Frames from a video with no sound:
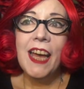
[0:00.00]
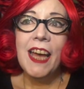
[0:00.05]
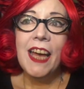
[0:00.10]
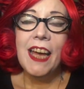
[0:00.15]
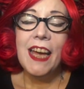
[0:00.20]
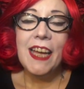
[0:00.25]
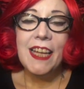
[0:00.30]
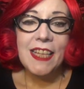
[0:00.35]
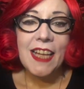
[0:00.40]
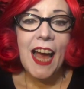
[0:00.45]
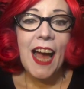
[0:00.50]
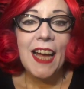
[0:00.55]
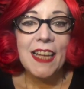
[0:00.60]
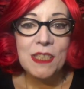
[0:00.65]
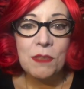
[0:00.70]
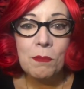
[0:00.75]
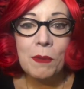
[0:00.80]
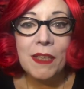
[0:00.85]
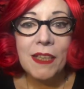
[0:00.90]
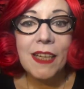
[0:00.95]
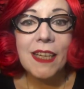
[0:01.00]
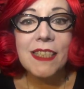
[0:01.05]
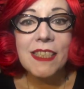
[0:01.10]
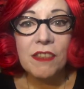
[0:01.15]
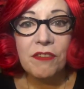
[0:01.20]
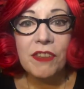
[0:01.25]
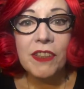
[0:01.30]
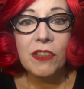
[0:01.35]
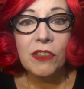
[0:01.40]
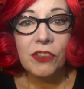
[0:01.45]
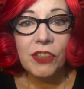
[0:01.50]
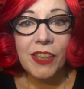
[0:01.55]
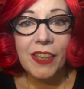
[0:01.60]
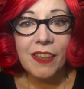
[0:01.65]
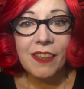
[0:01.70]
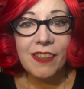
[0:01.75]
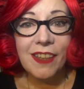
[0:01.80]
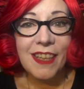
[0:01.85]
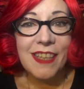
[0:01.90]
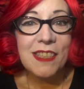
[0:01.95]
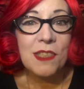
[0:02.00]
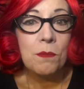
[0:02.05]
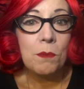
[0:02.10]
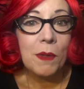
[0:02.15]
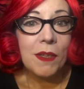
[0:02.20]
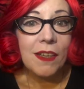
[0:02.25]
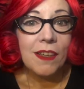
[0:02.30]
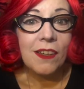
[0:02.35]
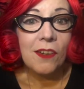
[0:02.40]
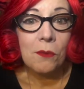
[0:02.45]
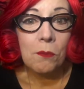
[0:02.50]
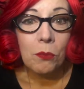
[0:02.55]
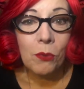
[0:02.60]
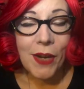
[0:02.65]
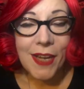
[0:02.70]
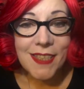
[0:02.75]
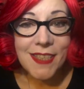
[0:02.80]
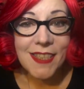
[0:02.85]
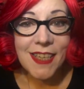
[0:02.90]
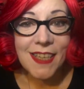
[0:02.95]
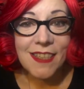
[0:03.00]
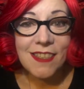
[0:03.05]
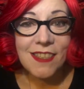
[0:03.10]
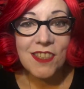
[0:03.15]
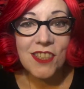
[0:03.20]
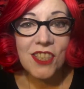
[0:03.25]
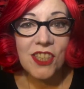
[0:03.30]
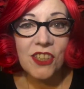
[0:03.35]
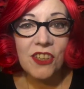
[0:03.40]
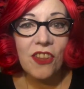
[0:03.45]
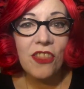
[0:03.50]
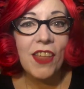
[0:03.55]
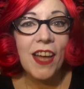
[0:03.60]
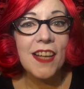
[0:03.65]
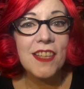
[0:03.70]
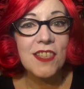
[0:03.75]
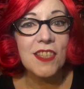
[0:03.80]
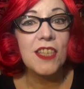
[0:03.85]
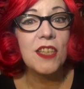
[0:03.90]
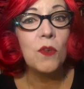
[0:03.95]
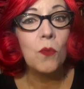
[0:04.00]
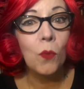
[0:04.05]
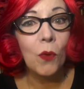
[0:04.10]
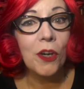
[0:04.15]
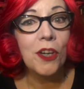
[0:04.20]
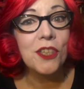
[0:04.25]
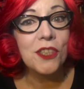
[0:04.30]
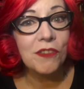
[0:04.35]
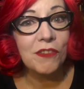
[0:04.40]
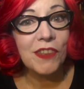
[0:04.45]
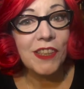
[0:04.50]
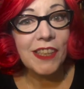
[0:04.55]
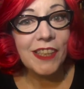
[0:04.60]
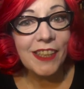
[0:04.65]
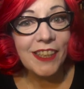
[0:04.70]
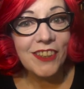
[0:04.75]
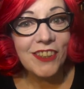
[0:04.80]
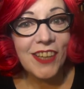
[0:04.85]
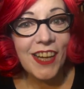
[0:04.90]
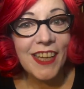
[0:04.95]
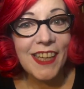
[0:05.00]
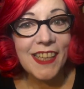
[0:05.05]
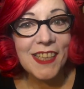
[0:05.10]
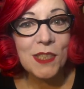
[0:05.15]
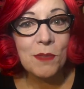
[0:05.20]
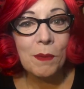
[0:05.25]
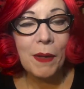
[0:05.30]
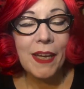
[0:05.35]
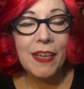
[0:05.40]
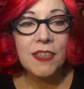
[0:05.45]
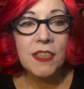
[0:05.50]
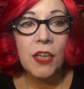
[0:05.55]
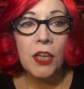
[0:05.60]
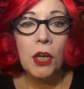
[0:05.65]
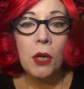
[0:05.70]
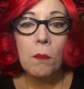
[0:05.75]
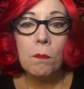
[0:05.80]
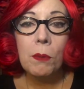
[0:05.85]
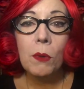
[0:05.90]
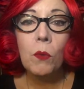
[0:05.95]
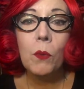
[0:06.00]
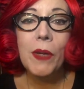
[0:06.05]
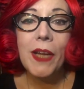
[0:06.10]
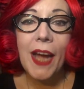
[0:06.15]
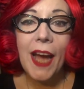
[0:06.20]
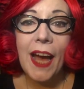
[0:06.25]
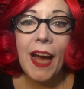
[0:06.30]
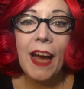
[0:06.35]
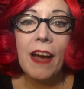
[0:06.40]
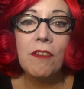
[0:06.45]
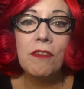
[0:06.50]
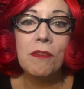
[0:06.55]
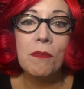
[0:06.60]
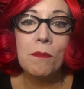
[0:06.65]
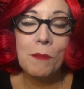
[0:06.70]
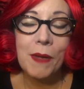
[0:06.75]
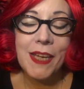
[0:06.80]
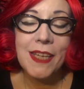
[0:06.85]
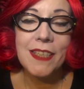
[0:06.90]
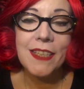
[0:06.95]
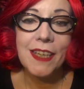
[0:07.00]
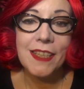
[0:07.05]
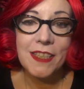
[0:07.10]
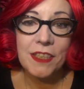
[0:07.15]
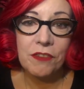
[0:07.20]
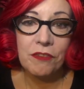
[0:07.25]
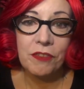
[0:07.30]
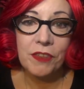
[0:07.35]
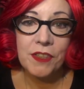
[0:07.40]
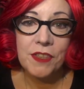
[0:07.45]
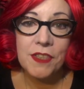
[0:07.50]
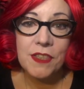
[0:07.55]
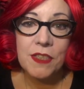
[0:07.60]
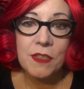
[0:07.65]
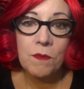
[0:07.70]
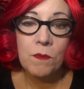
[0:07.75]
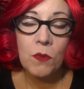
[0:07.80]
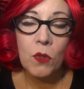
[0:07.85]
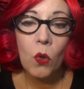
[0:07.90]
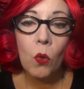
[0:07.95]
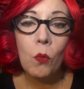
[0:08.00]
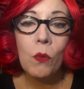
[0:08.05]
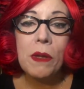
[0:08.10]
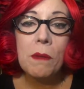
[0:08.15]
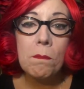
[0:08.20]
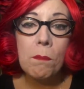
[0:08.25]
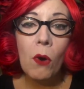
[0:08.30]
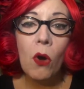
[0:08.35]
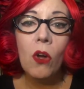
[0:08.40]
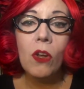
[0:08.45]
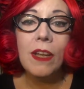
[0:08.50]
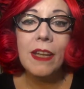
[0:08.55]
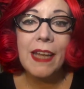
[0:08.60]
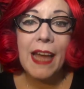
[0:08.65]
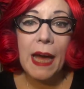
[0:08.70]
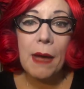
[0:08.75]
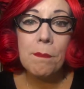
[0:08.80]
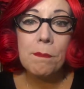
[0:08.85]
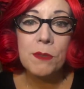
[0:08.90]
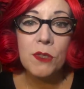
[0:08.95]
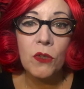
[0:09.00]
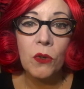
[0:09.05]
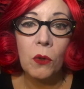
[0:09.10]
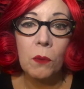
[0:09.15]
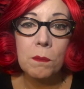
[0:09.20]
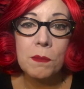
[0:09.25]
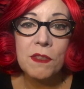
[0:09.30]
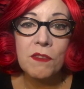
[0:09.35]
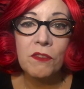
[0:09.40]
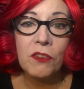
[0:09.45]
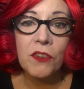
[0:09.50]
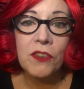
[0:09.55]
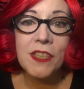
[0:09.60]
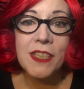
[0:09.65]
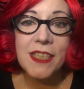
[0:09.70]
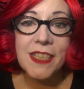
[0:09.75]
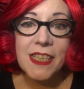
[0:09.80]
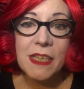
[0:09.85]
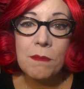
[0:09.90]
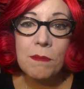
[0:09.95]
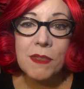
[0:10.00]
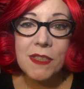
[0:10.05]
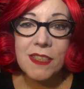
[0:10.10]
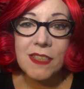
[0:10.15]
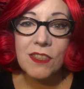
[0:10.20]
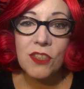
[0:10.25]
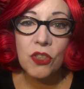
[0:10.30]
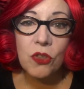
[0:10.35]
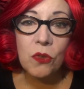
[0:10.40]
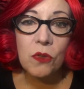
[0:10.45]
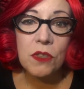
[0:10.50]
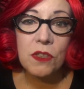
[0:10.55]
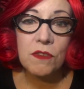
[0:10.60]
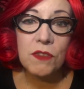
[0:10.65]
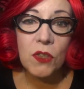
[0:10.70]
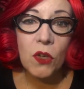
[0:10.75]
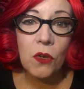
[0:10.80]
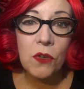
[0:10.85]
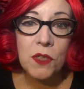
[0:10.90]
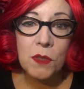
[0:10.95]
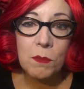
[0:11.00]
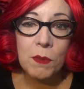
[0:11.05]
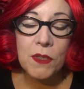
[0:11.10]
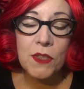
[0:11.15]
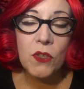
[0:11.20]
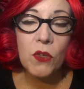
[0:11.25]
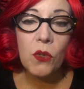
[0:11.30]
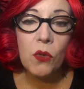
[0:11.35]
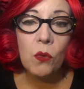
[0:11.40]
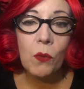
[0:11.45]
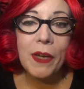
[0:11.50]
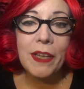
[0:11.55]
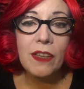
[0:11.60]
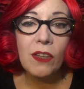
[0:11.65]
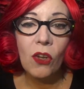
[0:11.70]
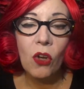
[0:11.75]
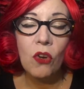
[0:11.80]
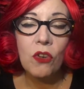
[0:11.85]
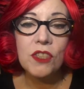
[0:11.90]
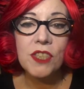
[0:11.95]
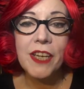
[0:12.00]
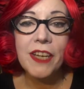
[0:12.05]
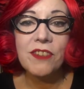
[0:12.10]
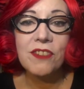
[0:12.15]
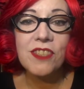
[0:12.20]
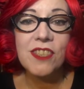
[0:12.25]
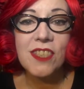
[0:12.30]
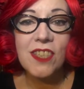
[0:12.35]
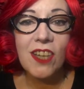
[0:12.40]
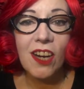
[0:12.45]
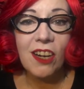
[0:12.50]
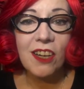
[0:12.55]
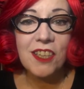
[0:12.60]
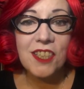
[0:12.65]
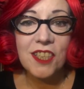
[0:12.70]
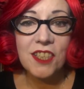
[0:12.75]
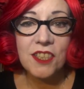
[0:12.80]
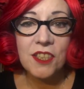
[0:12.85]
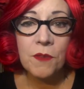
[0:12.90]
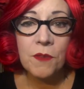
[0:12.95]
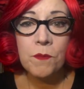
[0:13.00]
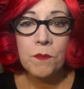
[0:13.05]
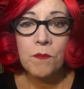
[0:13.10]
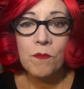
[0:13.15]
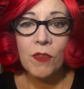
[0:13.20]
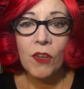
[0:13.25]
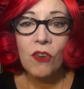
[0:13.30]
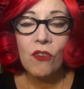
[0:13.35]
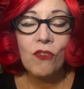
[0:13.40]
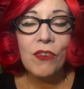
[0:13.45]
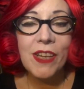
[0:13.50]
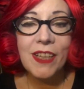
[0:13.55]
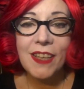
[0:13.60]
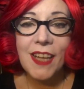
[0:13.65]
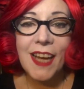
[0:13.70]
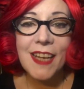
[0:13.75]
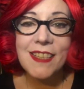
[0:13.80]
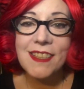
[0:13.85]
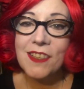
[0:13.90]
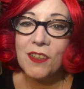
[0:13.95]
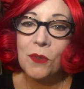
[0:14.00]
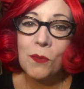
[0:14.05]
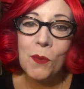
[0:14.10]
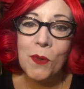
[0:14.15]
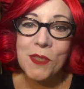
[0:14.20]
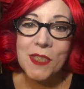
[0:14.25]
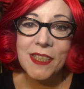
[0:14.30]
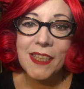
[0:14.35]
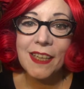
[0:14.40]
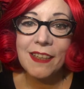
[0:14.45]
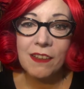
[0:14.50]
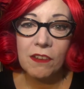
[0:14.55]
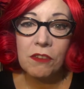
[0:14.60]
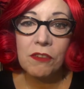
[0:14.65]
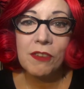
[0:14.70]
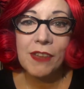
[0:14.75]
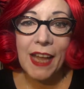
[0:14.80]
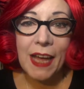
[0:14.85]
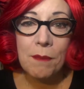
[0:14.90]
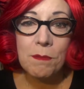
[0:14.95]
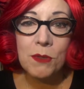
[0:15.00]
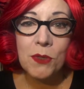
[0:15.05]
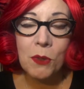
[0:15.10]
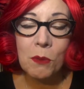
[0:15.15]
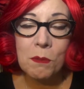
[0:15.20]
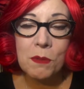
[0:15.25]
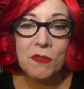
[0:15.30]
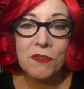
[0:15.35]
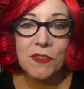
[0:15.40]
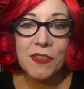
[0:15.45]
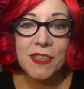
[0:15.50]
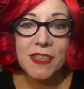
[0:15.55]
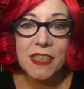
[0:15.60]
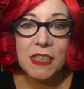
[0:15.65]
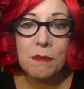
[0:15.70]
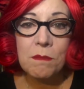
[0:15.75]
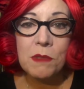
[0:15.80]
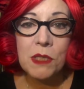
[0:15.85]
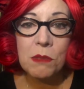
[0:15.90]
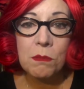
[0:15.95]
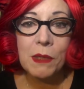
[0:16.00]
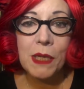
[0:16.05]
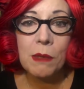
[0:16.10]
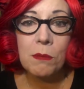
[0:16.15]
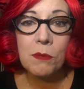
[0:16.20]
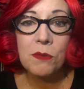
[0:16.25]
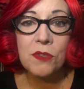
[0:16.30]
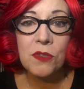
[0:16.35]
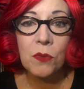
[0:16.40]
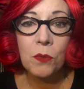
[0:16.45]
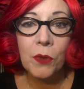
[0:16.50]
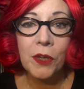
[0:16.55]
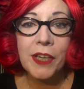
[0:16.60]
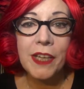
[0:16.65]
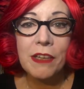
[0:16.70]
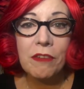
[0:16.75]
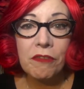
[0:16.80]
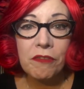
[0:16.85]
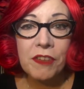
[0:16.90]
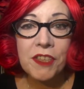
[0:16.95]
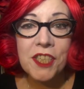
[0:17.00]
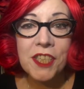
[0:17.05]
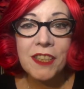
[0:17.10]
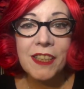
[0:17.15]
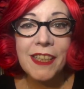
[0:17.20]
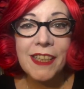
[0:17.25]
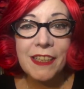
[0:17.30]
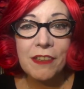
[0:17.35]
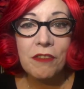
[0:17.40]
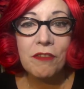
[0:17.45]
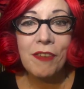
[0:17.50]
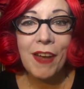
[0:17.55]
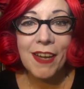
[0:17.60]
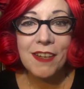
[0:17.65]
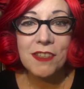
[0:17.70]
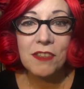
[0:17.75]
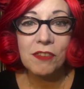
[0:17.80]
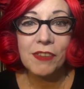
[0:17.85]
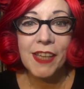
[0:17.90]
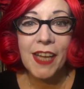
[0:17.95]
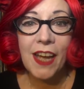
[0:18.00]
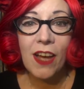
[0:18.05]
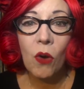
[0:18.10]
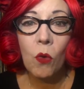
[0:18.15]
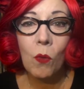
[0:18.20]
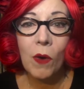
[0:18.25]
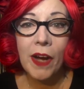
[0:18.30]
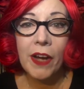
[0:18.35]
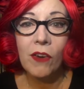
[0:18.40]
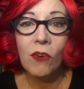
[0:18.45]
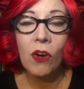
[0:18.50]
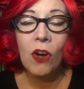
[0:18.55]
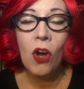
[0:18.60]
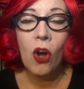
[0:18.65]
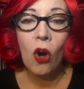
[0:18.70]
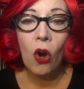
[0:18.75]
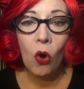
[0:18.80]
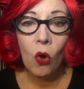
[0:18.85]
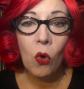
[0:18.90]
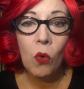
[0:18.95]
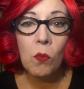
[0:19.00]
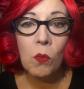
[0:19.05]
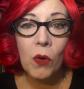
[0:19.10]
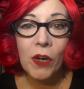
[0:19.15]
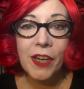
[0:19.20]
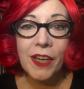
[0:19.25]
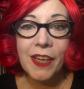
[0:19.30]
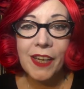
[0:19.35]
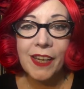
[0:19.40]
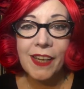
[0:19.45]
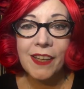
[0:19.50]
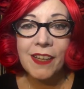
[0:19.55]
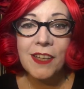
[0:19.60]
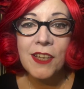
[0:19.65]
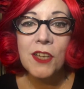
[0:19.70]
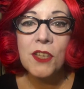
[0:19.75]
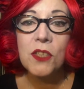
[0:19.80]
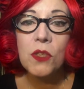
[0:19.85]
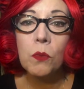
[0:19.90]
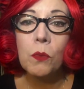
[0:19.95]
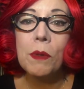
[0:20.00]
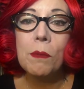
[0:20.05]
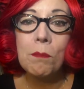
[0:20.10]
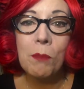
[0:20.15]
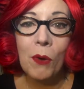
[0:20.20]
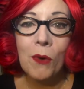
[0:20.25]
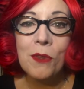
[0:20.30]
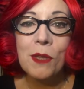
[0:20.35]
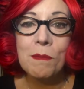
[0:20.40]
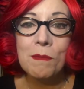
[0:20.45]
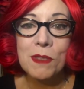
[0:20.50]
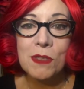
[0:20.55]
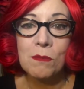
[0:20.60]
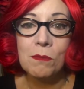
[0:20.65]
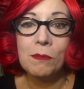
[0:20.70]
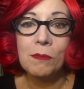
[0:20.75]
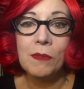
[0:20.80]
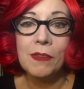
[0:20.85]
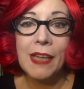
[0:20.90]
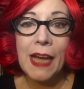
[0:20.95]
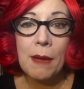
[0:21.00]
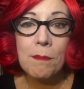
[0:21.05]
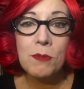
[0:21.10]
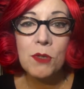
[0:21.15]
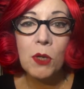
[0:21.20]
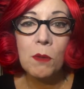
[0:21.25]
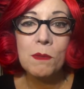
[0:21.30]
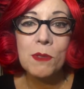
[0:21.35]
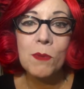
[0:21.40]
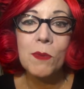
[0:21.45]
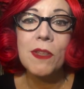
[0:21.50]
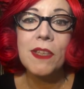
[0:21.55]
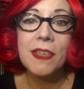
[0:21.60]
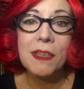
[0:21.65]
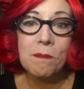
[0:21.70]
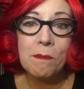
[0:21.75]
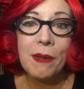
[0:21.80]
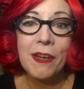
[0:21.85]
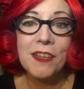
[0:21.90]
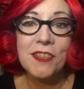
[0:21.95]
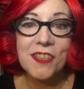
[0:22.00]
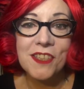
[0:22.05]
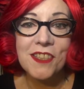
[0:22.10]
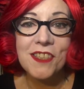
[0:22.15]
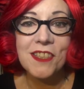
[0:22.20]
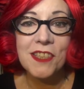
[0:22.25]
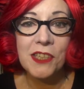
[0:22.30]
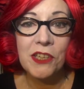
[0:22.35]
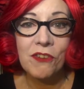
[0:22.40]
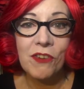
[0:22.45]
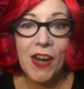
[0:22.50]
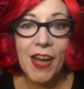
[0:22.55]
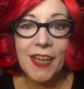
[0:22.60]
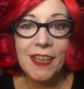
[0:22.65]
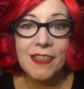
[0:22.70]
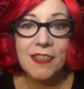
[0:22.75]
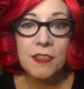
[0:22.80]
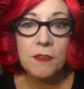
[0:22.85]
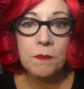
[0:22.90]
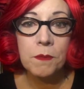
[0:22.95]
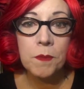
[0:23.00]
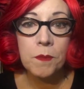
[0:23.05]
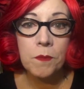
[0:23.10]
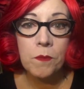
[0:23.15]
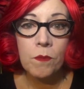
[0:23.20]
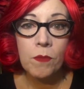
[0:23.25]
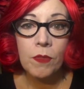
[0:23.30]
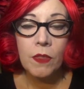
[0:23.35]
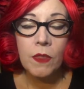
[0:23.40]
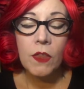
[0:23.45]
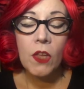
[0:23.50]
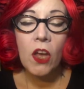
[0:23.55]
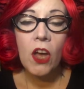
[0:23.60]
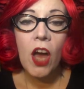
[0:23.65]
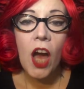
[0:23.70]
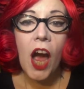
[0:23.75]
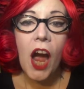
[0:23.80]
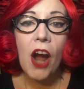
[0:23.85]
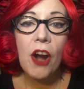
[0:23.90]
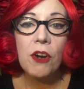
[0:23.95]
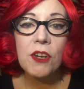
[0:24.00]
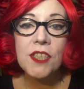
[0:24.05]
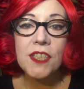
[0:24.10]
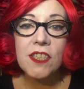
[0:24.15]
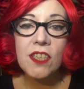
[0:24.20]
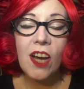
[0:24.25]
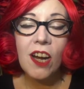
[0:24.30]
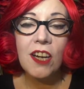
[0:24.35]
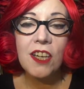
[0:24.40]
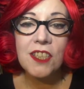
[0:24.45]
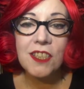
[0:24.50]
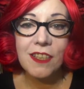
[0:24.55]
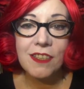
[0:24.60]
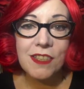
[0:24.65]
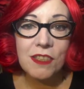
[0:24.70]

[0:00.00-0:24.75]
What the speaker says: It has been a difficult year. It's been an unprecedented year. That's the word of the year, I expect, but we have made a difference. We bought laptops for the team at St Joseph's Hospice who, when lockdown started, realised there wasn't enough laptops for the team to be able to work efficiently and effectively while home working. So we bought them some laptops with an emergency grant. Our Stardust